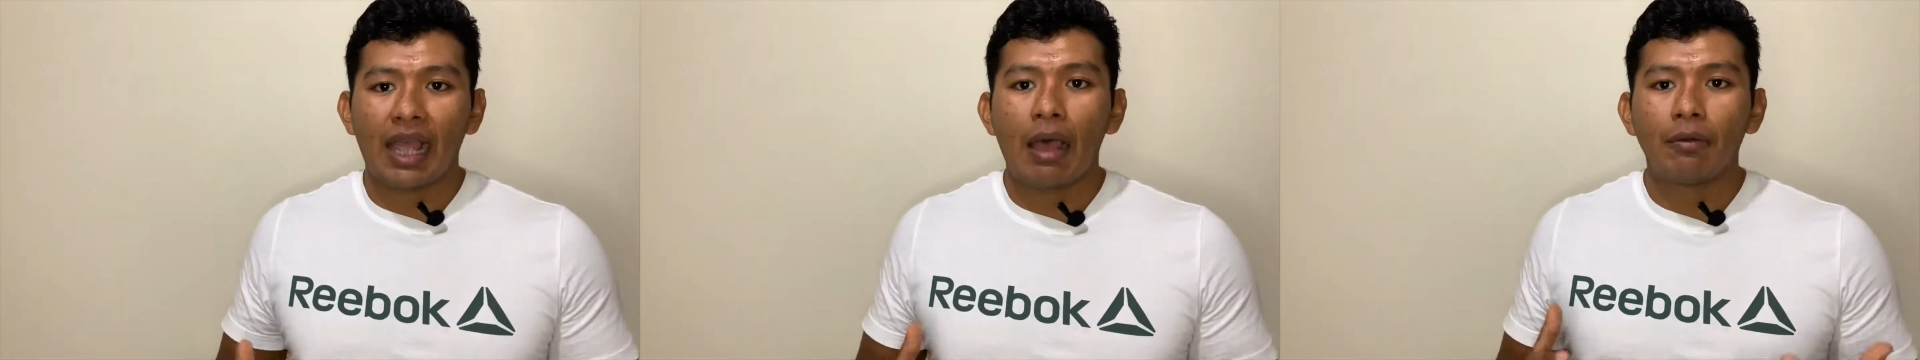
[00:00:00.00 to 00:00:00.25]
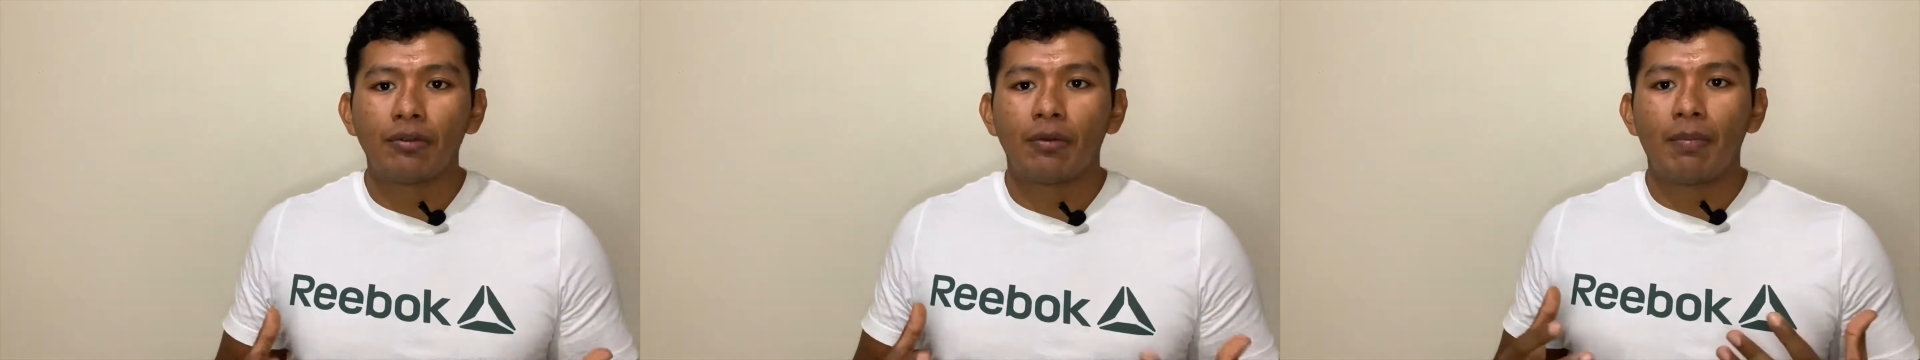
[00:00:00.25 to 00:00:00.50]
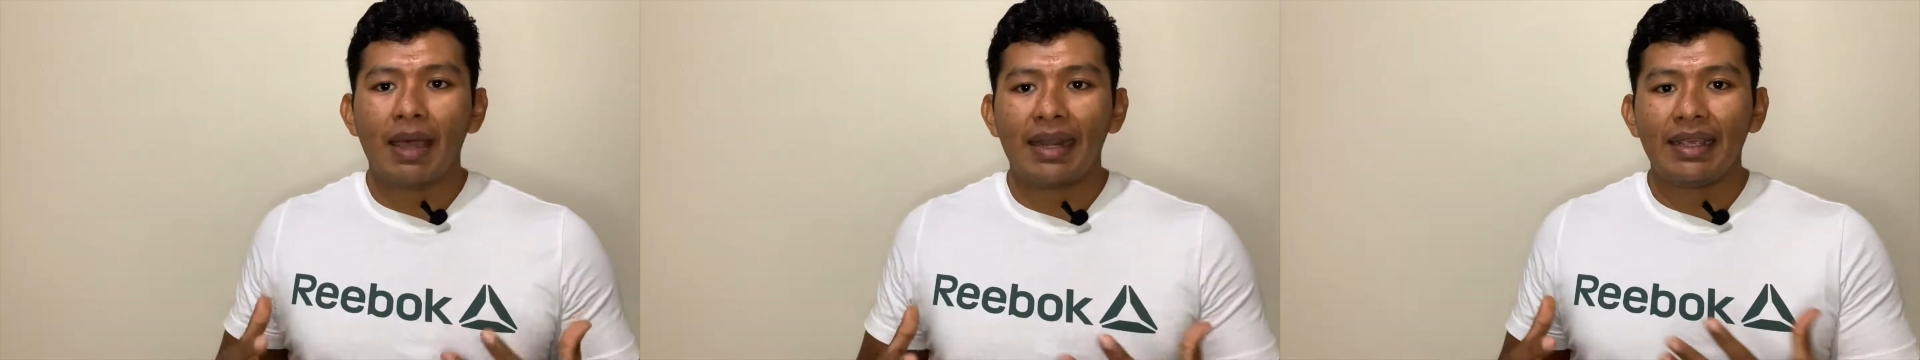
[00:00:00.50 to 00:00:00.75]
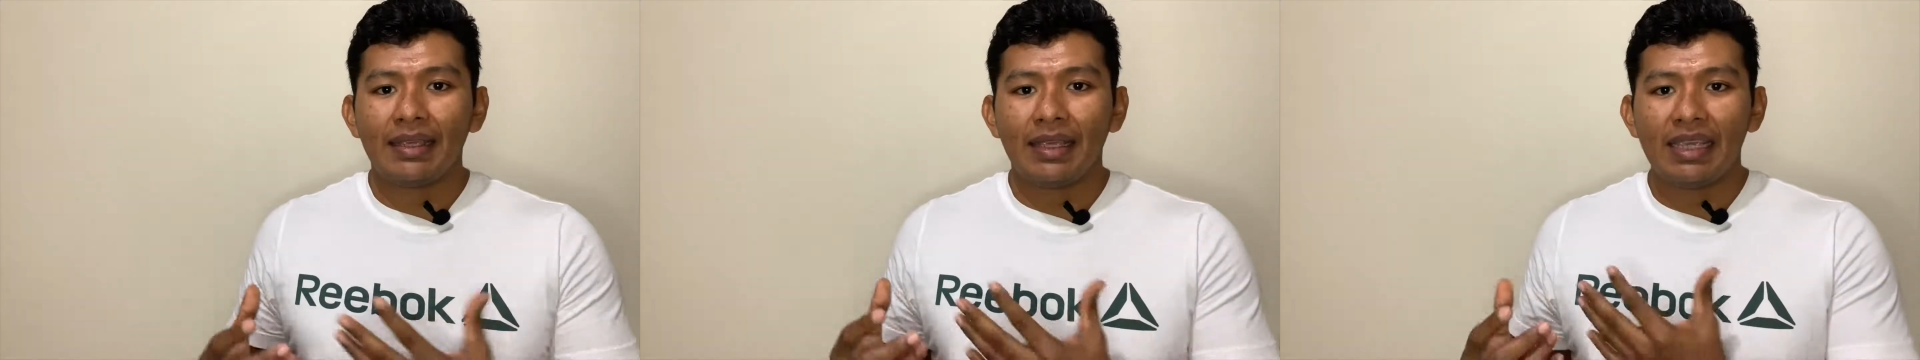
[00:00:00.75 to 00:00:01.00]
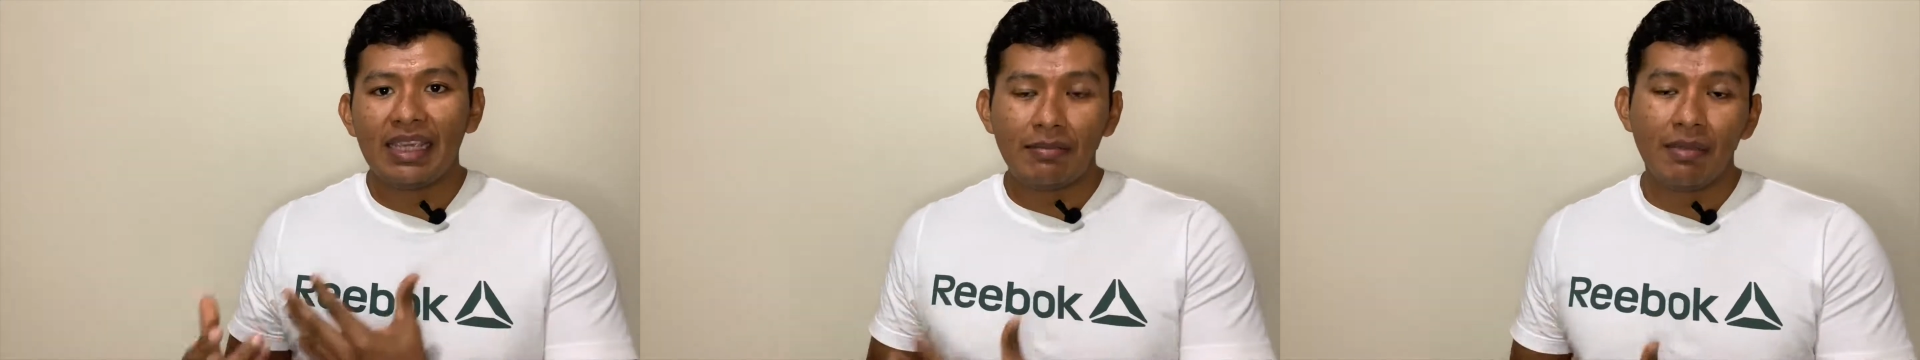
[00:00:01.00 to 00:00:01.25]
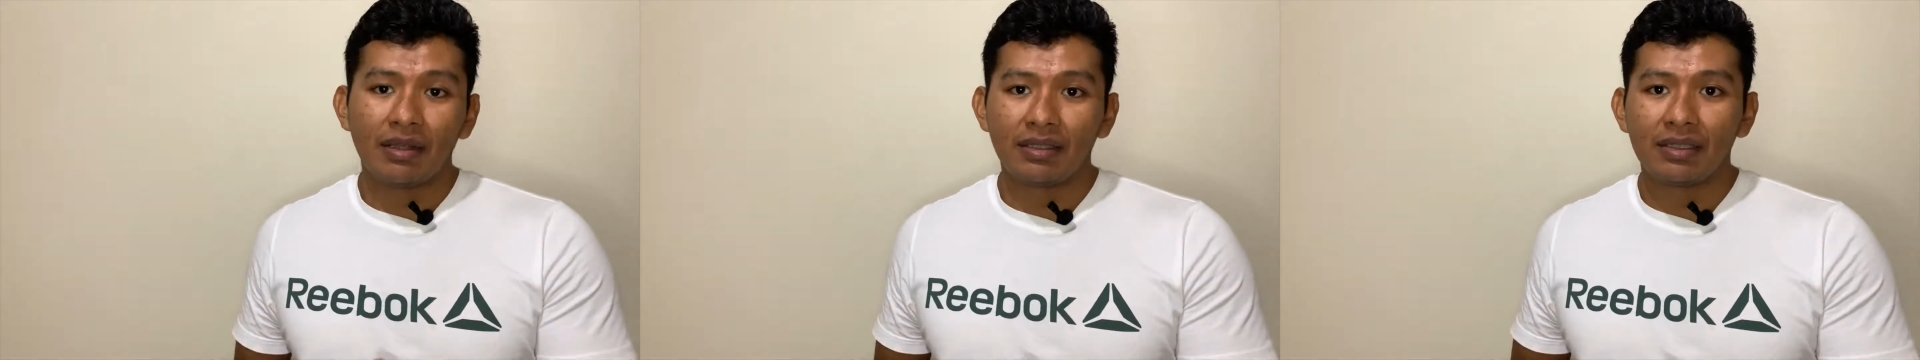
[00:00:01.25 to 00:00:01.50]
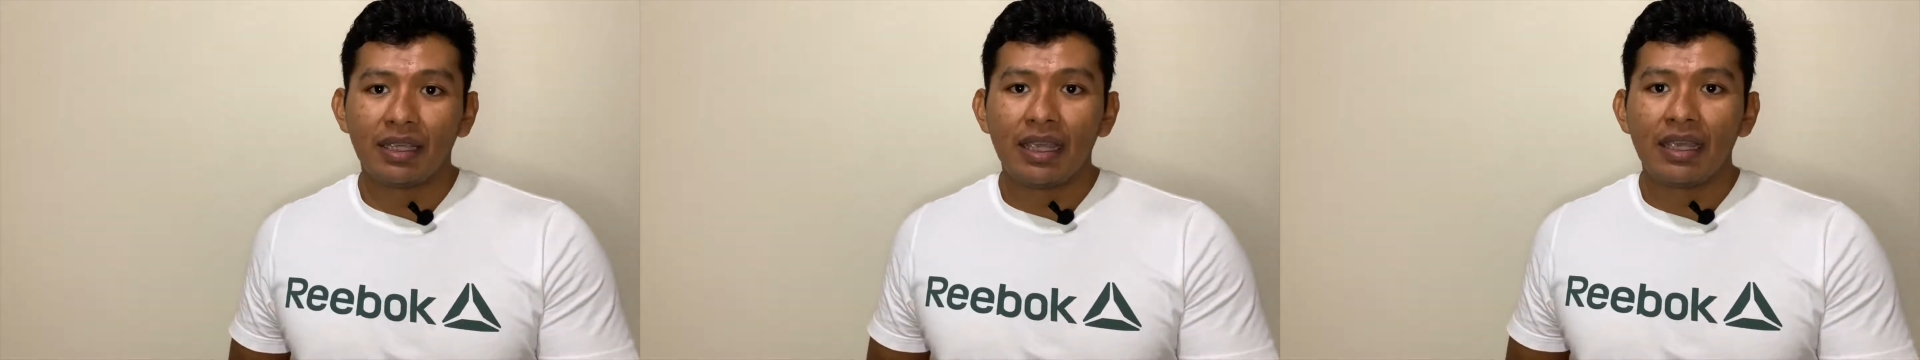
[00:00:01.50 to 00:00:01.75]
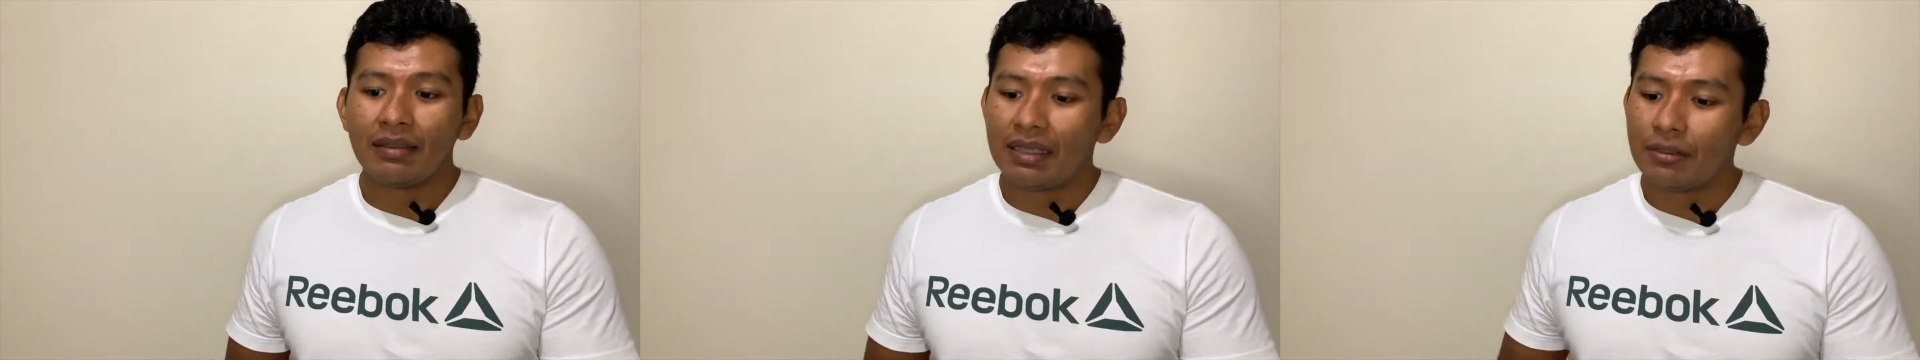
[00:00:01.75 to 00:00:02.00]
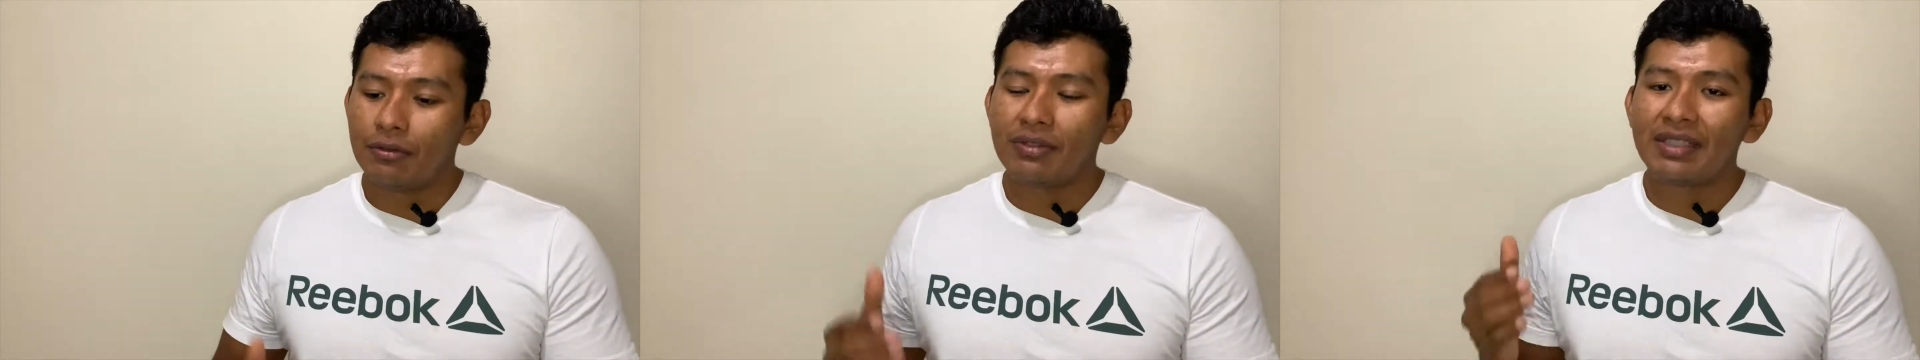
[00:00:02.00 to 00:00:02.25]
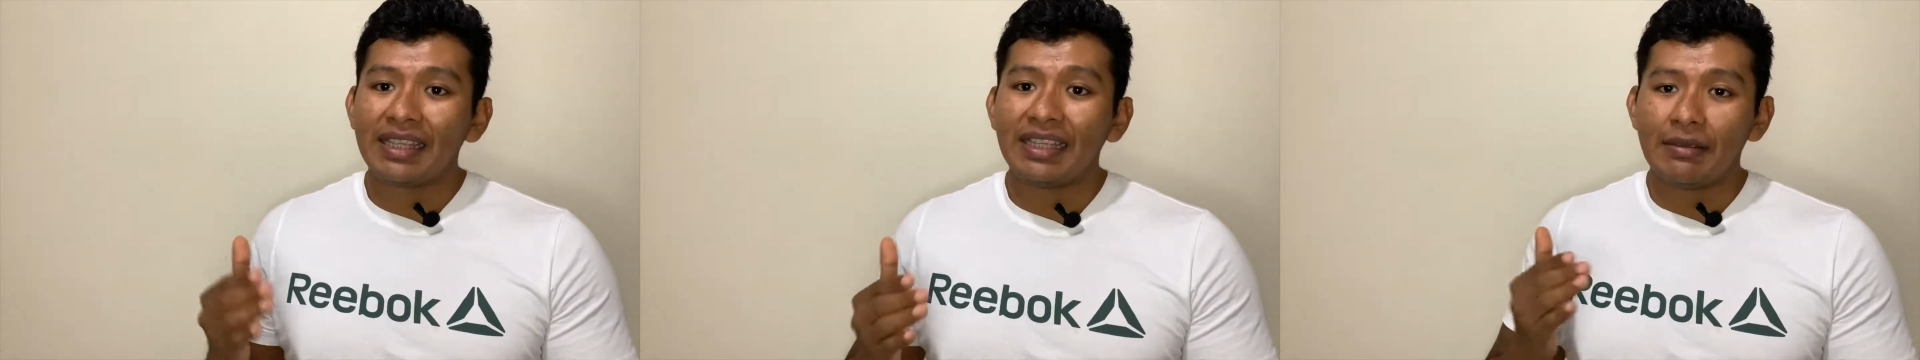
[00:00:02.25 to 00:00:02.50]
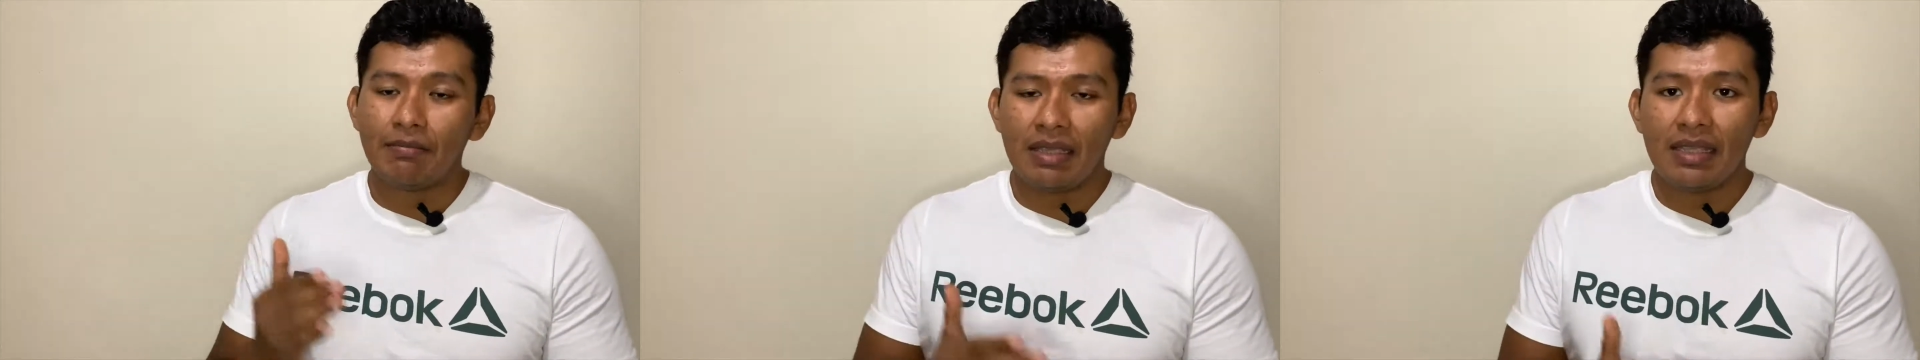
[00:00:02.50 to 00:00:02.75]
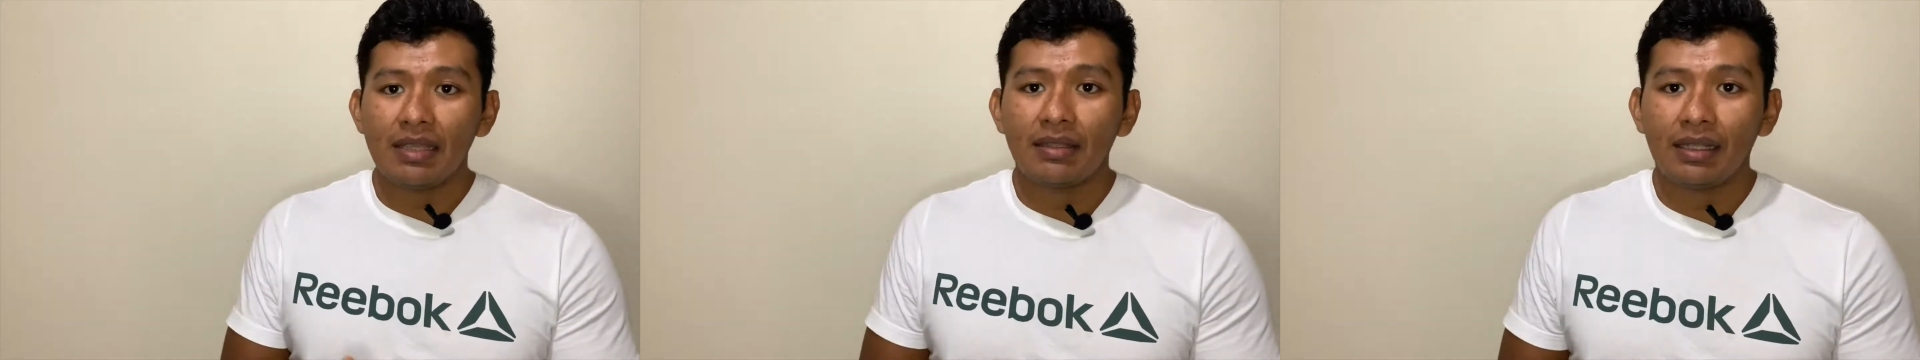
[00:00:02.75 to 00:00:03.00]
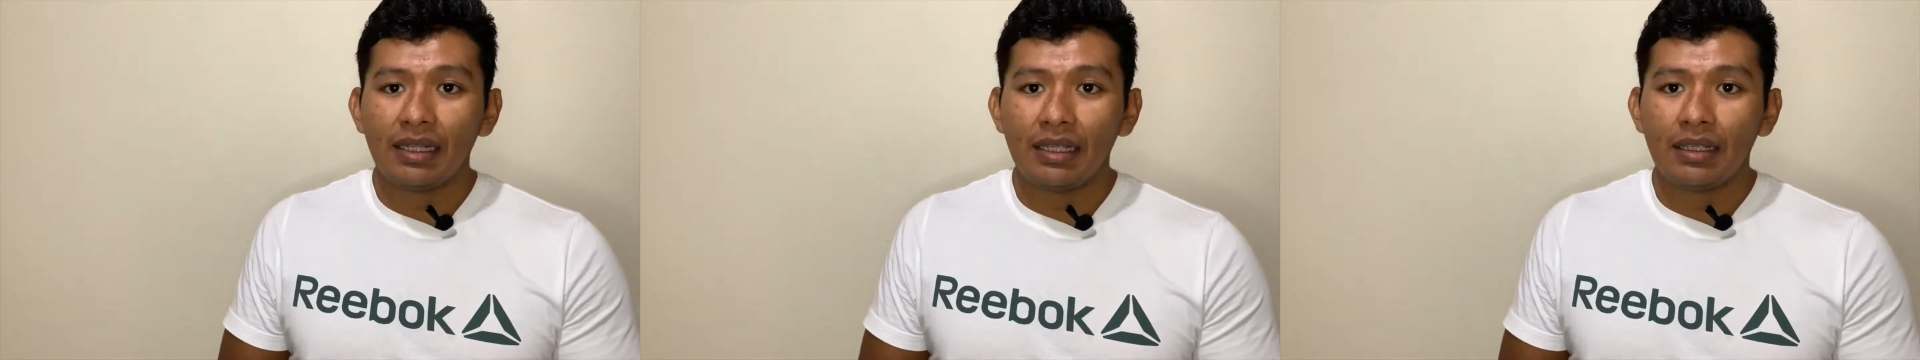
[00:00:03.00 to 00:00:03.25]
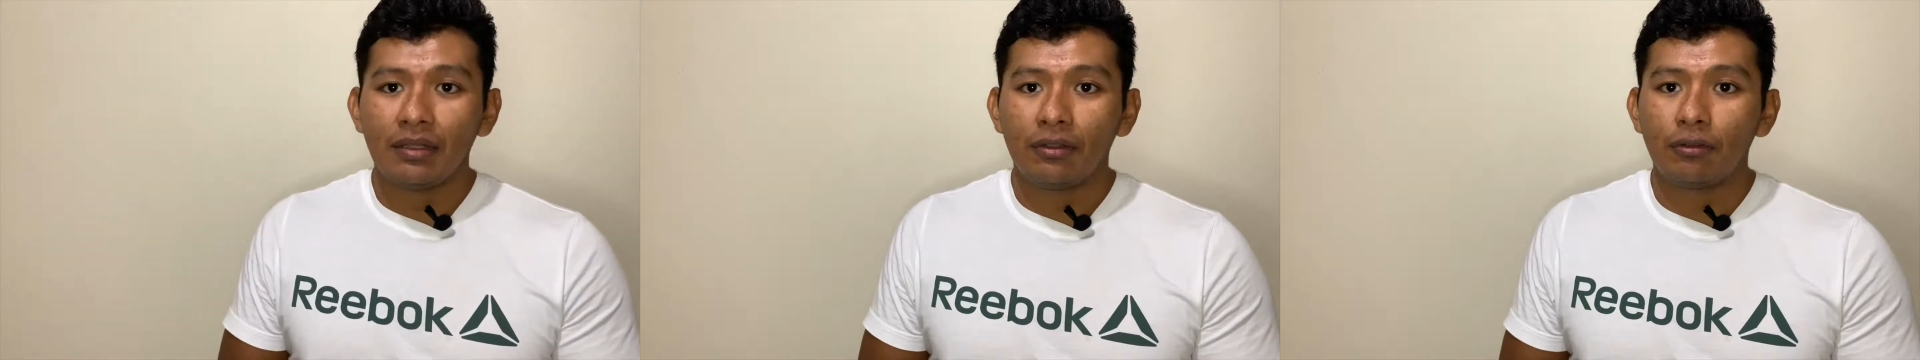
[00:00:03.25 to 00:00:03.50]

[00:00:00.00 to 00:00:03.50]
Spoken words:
automatic emails that you send immediately